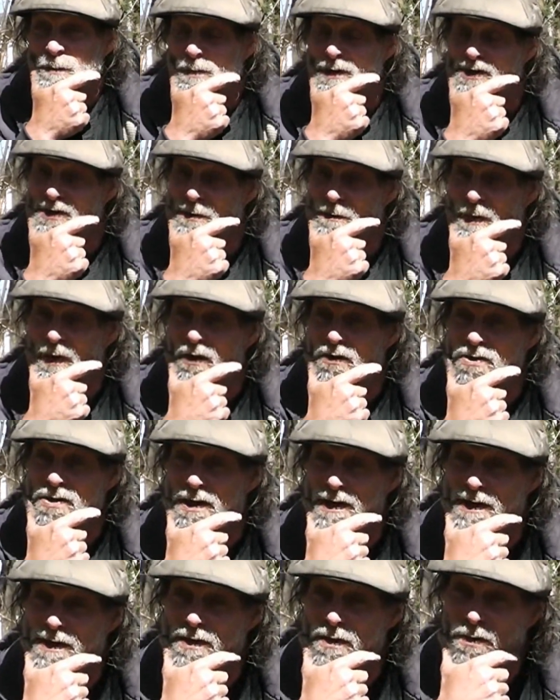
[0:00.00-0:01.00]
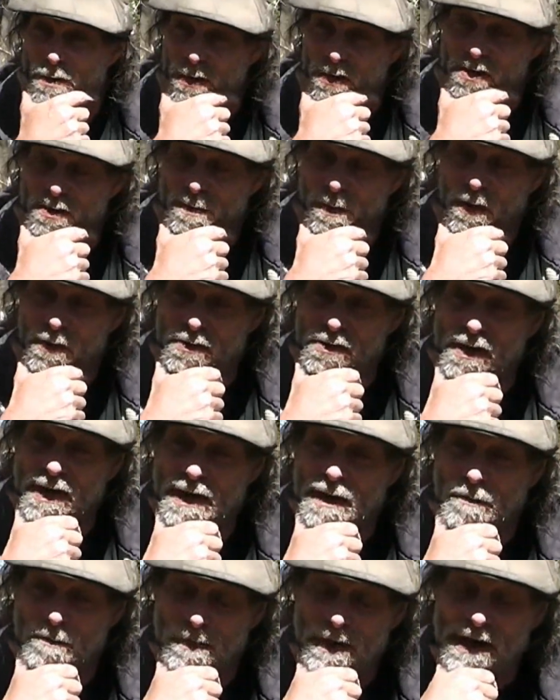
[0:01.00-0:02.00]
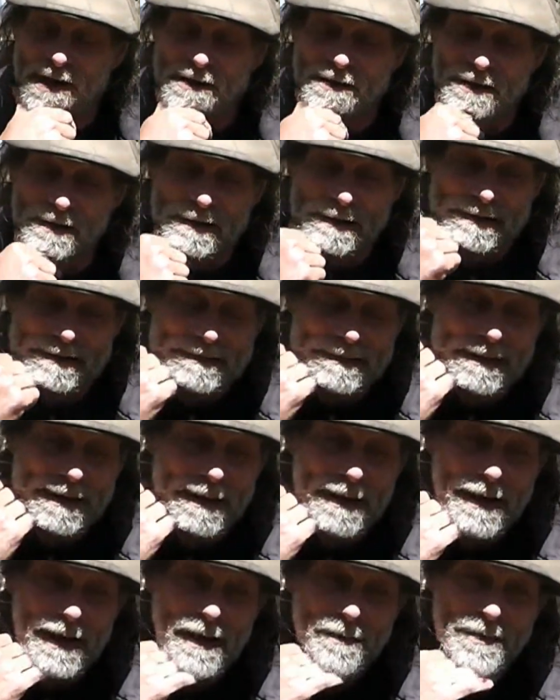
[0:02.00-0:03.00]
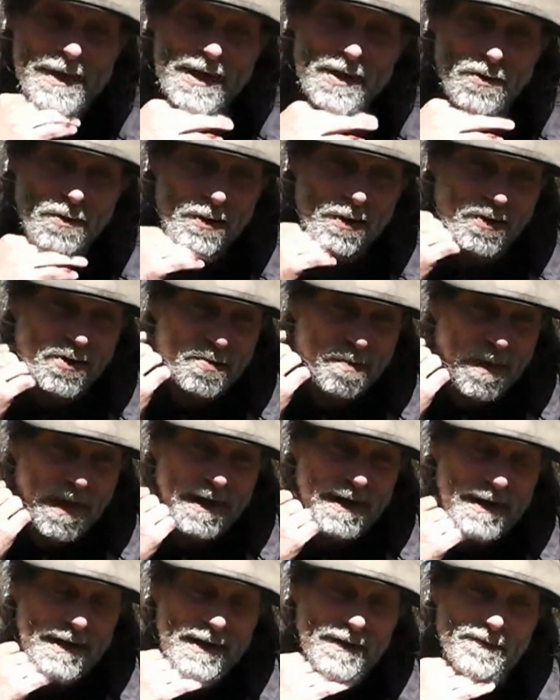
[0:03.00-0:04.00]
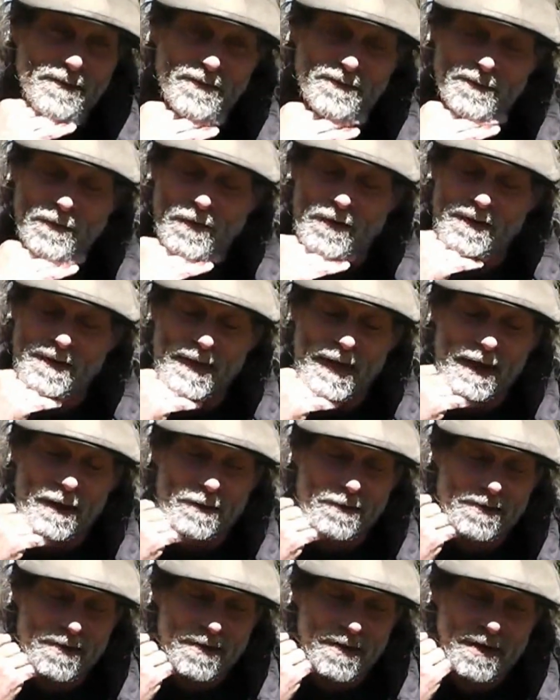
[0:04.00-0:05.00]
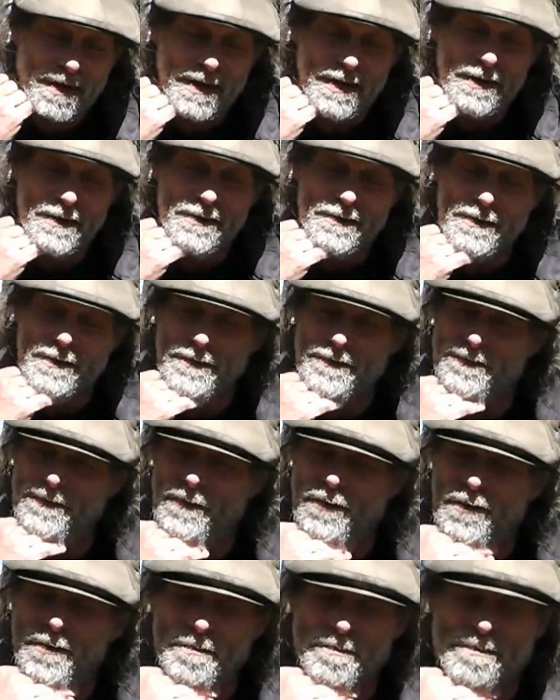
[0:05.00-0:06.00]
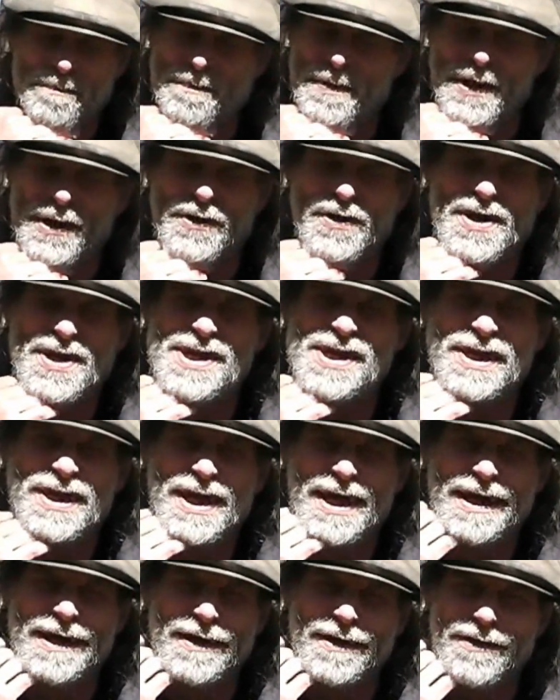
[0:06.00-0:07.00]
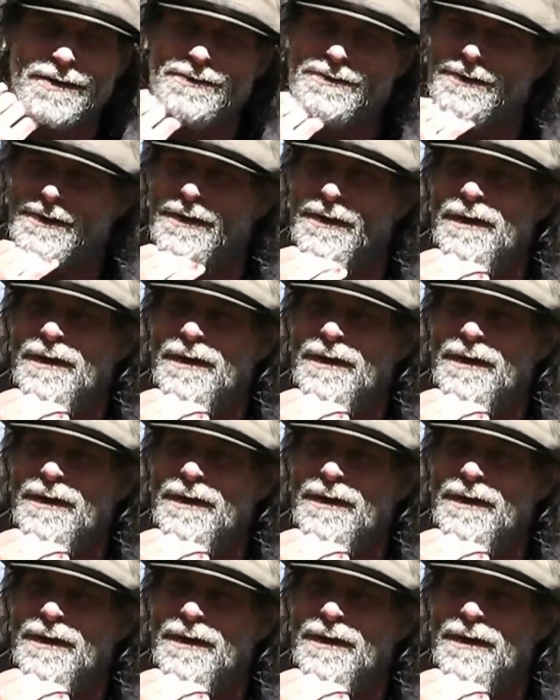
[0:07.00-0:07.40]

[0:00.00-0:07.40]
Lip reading: But supposedly the world's supposed to get better. I mean, the world's been here for 4,000 years or 4 billion years.